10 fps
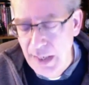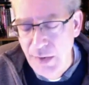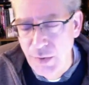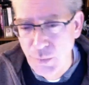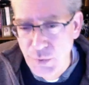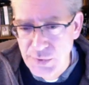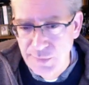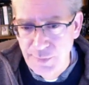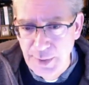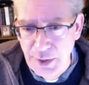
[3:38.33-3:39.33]
The Roots of
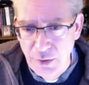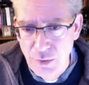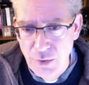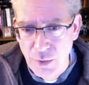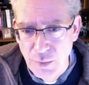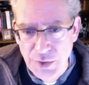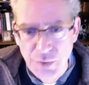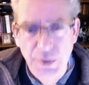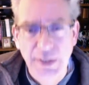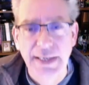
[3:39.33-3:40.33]
American Order, which
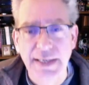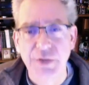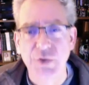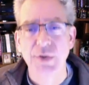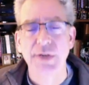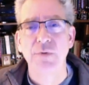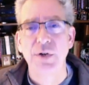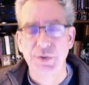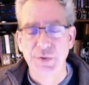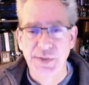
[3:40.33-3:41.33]
is really a history of
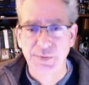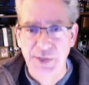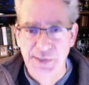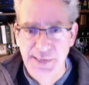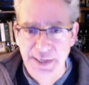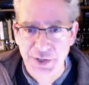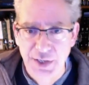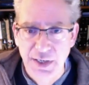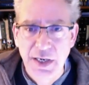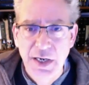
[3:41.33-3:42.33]
Western
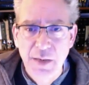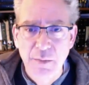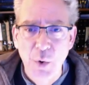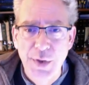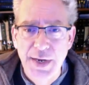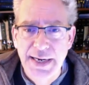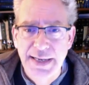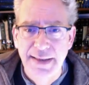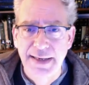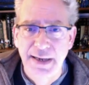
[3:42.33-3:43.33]
civilization more than
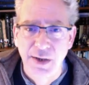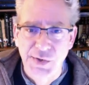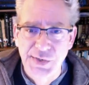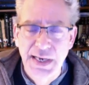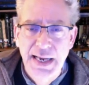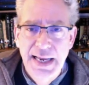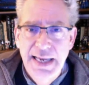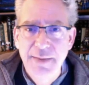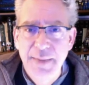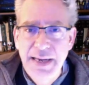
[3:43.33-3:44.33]
anything else,
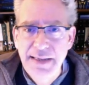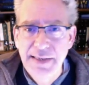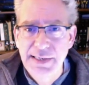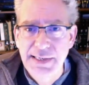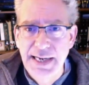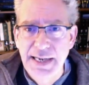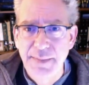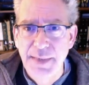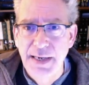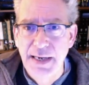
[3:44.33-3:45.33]
he made this
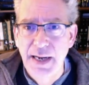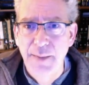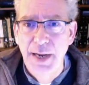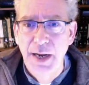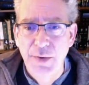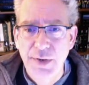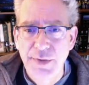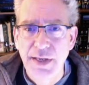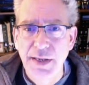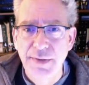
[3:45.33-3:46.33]
statement about
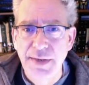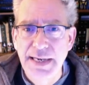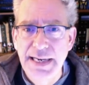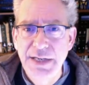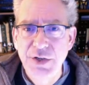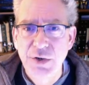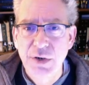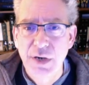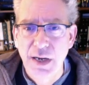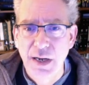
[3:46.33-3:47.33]
the, the
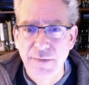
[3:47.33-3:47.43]
nature of